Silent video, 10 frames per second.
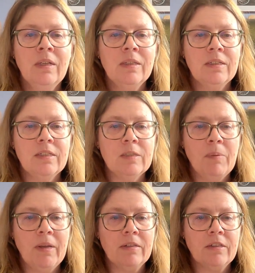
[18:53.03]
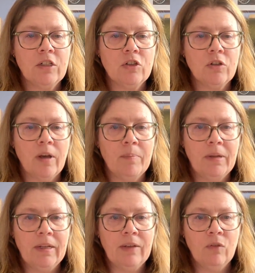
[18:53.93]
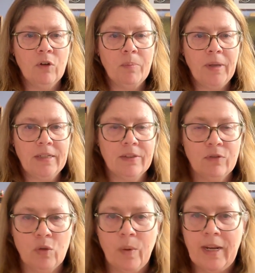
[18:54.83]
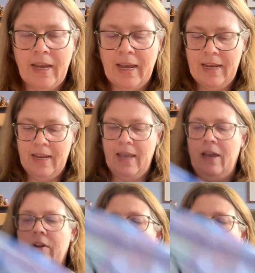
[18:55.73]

This is being stitched, I believe, on a piece of 28 count